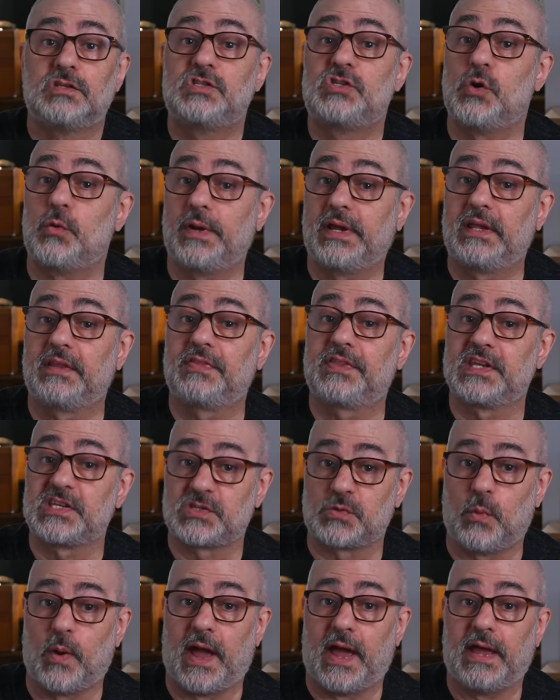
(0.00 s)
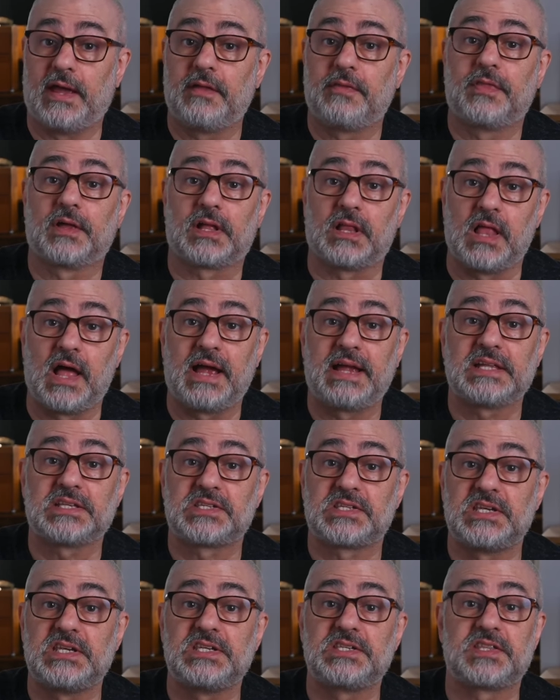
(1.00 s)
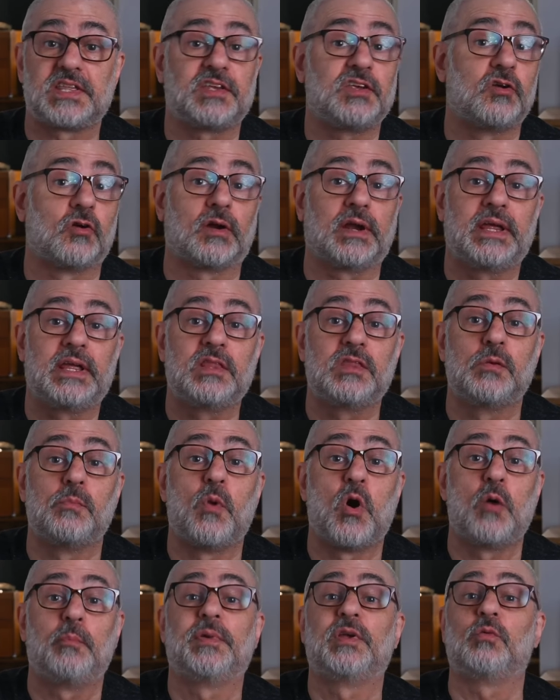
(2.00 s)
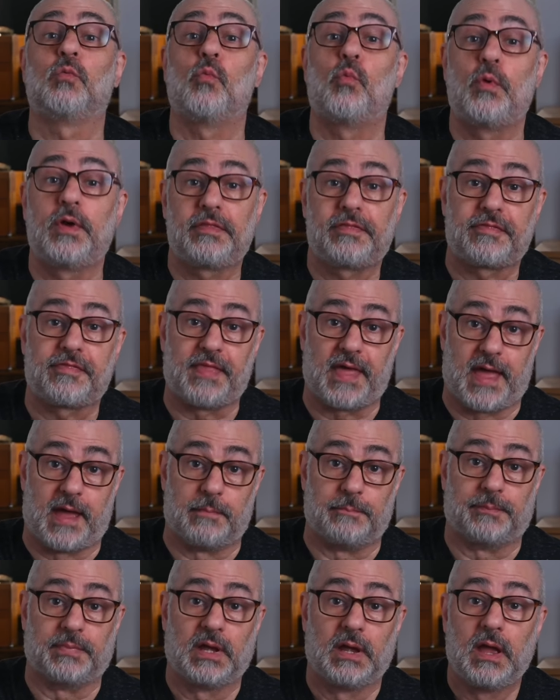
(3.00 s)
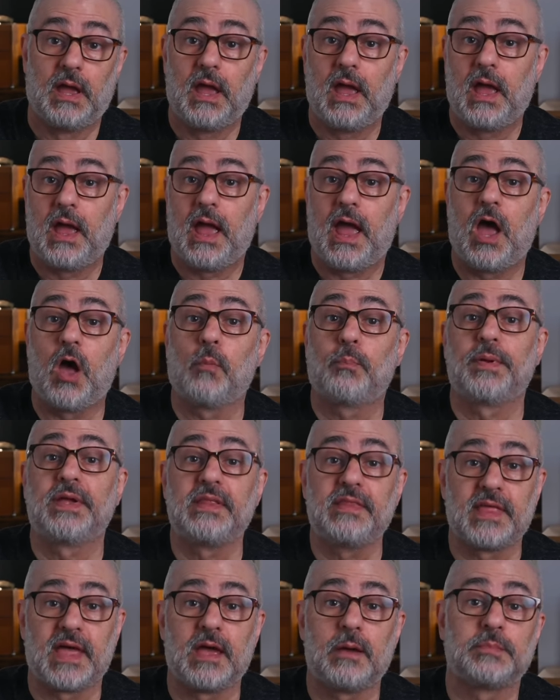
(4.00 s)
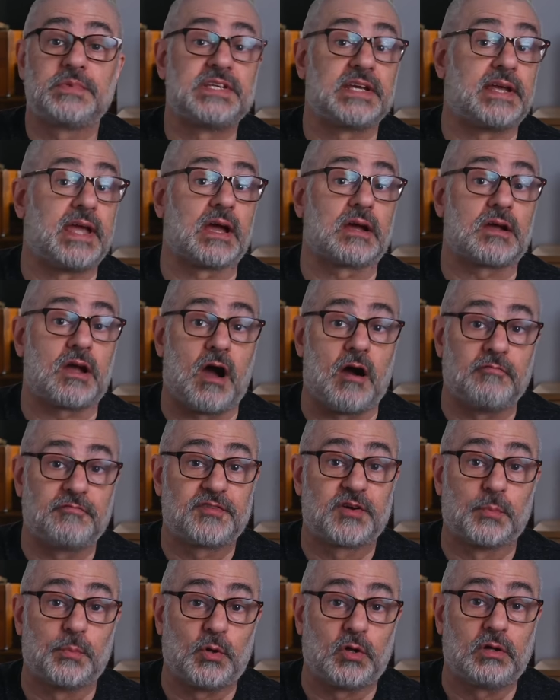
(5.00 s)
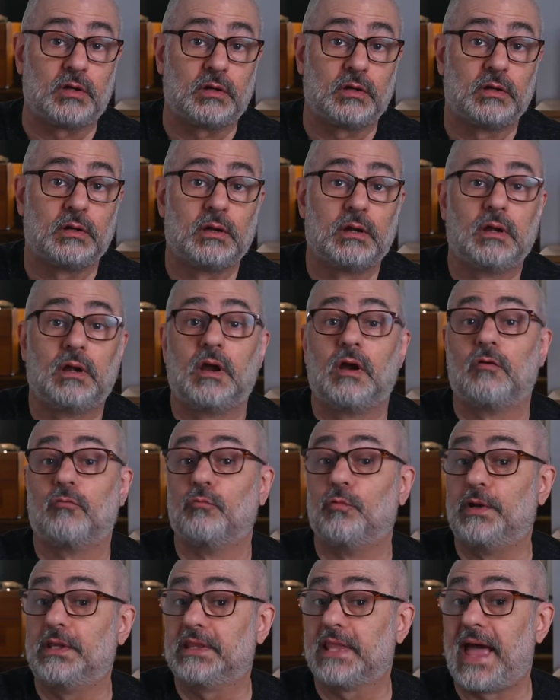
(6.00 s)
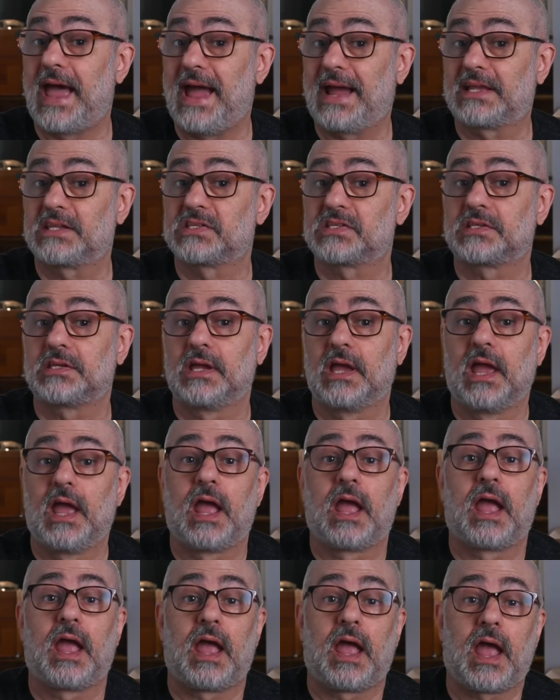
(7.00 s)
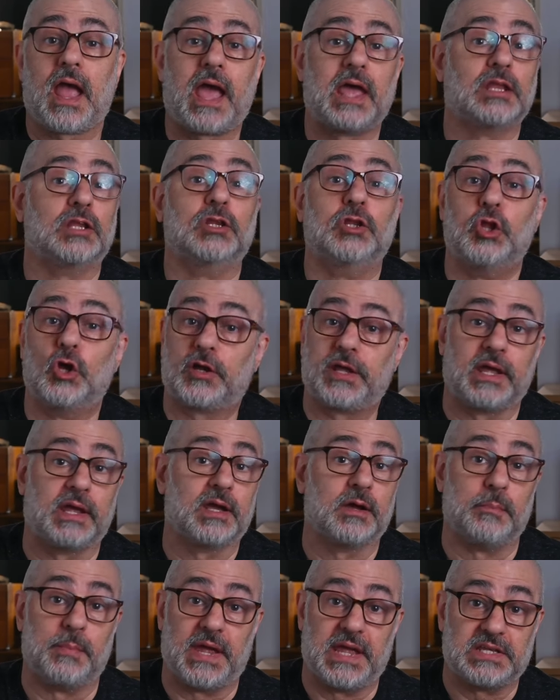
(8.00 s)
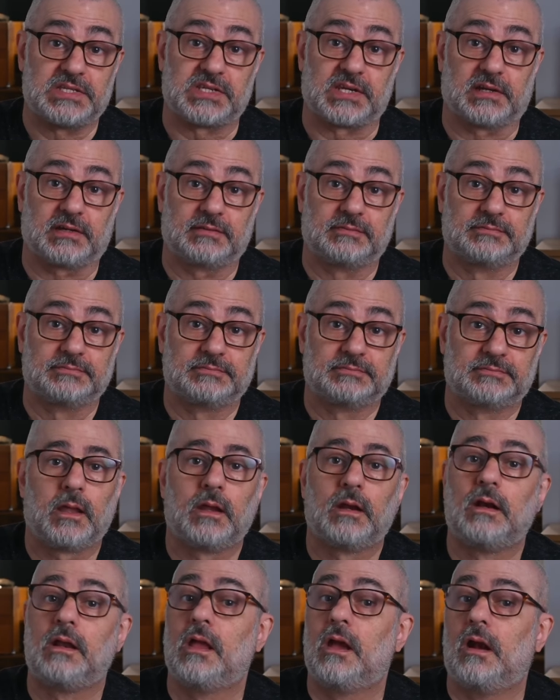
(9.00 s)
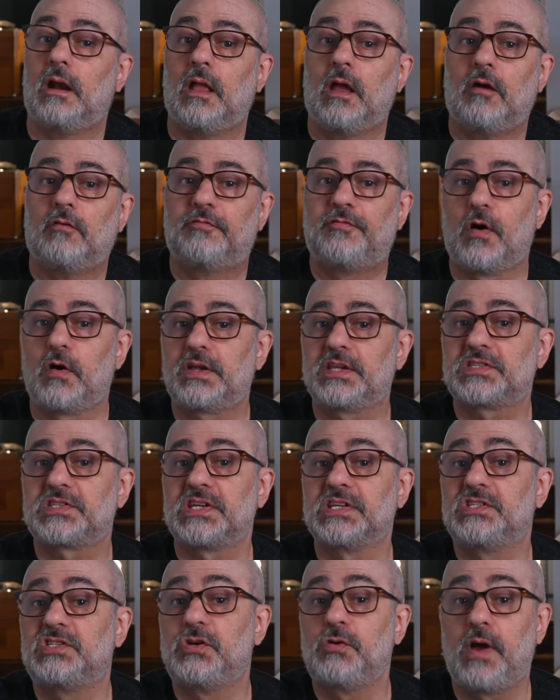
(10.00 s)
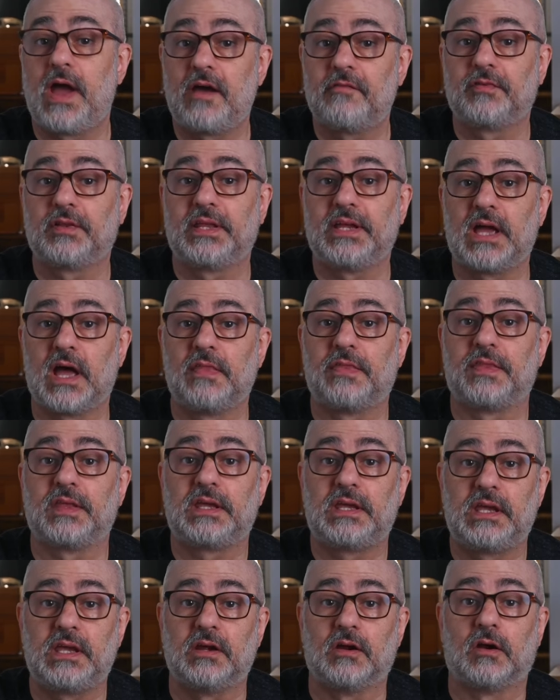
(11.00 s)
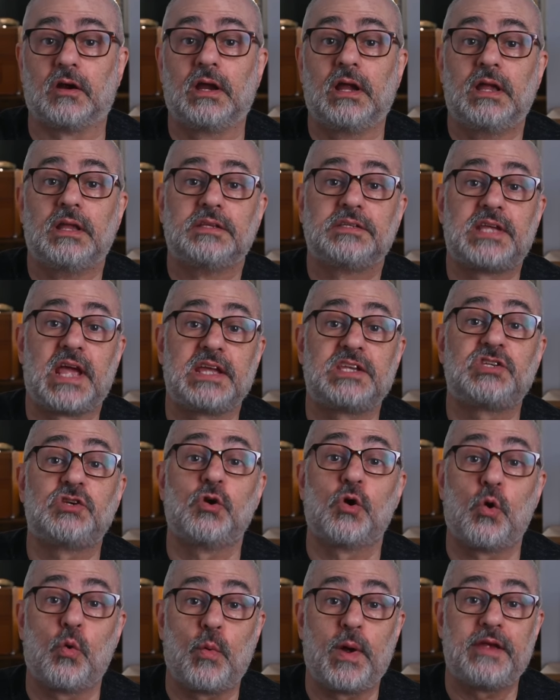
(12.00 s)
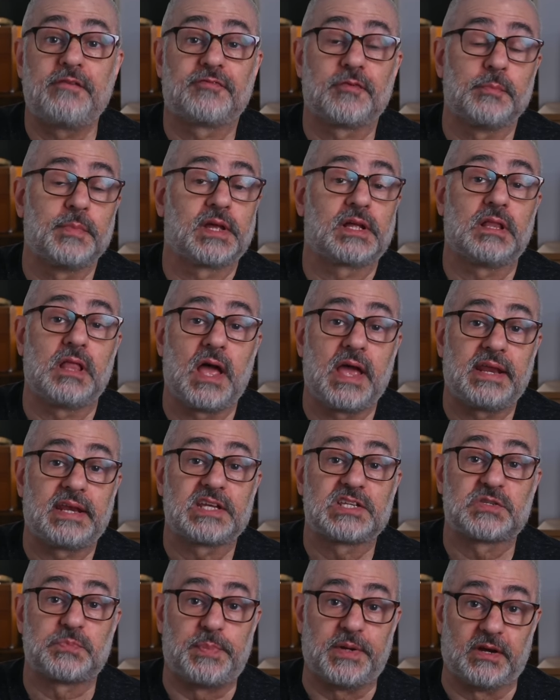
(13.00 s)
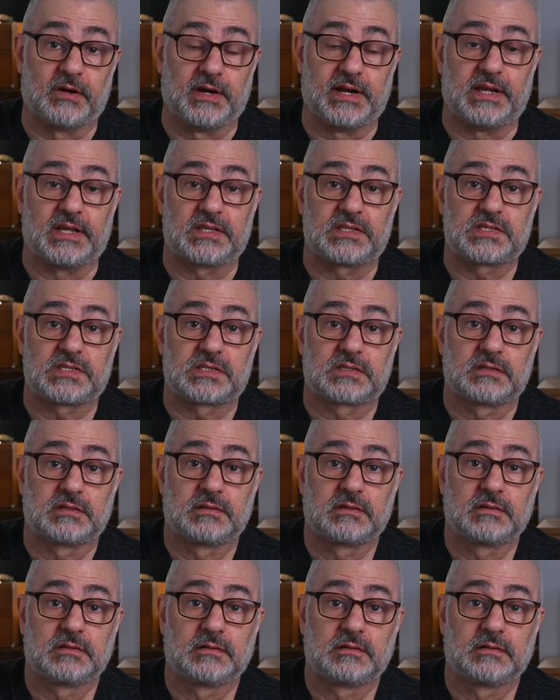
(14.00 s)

Doing it this way, the client sees that you're in the moment with them, helping them to get comfortable, relaxed, and looking amazing. Focusing too heavily on the gear takes you away from the client experience.